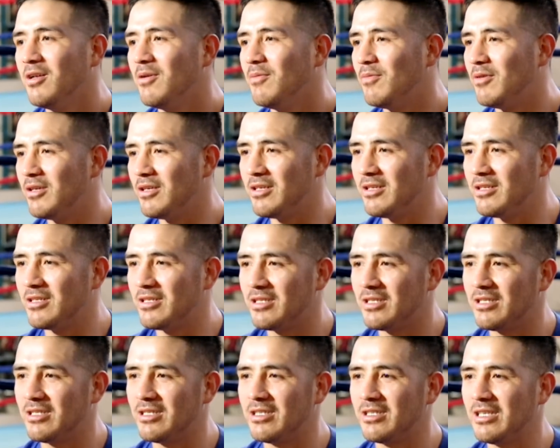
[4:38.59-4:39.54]
But
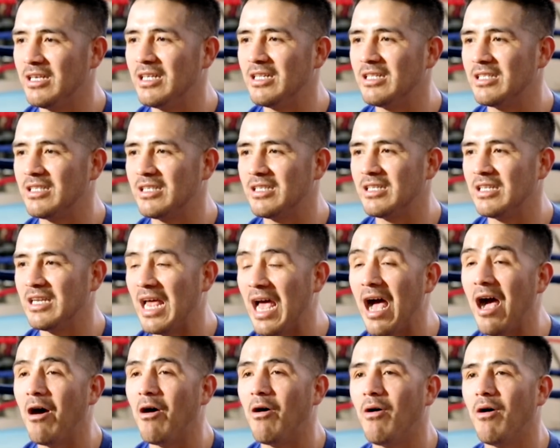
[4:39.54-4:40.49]
since
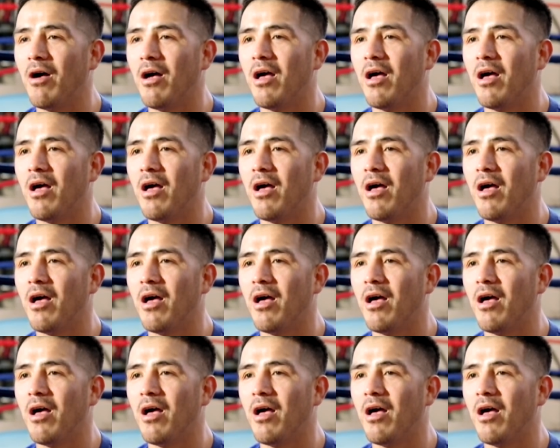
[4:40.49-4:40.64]
now,